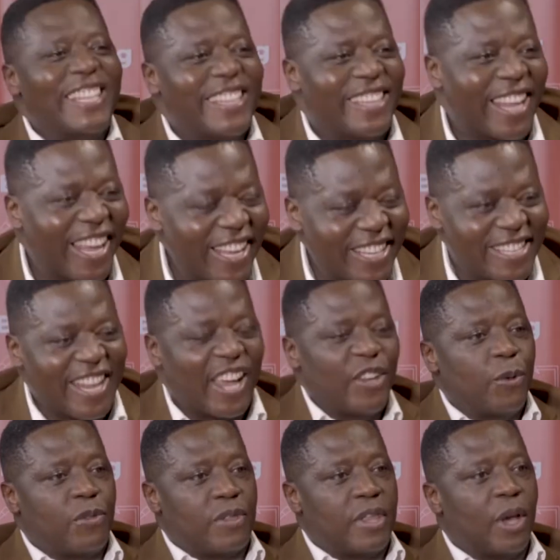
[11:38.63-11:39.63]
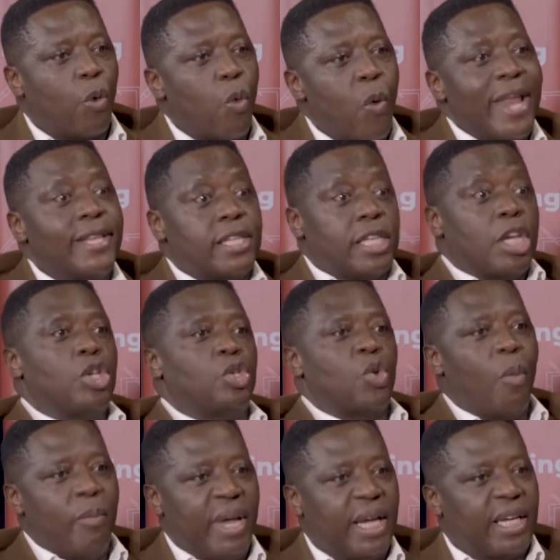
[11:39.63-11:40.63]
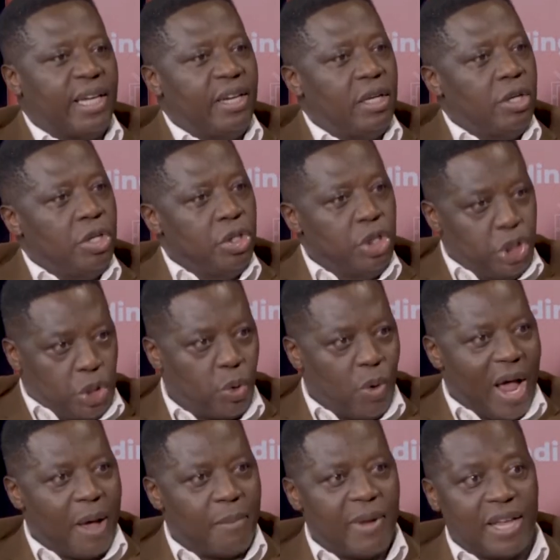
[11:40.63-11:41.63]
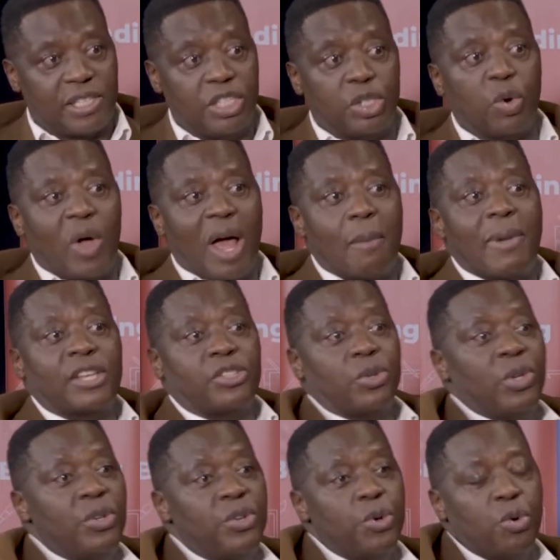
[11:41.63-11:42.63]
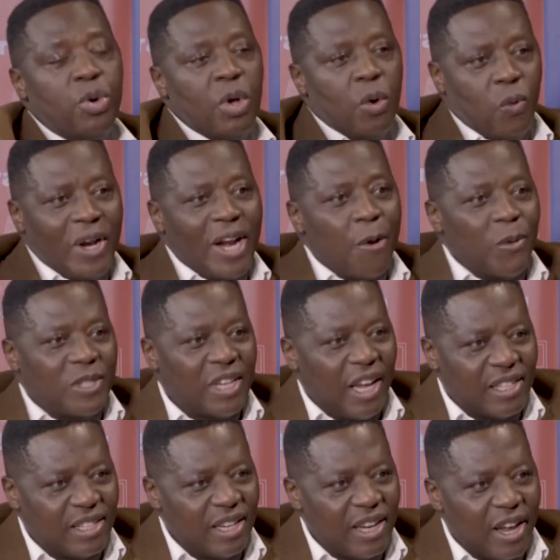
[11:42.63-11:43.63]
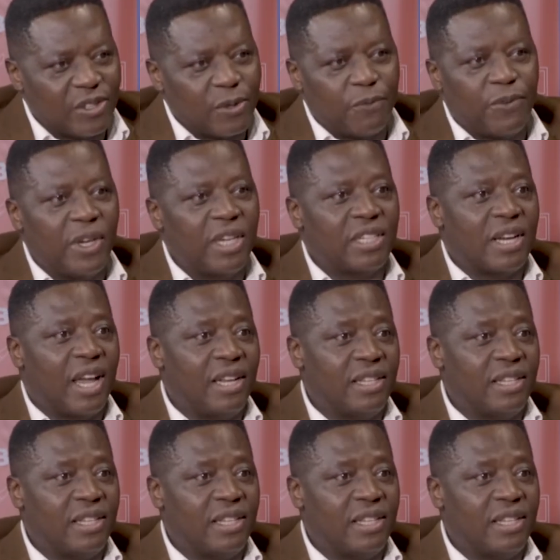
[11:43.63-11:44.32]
are the things that you think went into making Joe Abass the Joe Abass you knew when I was 18 years of age,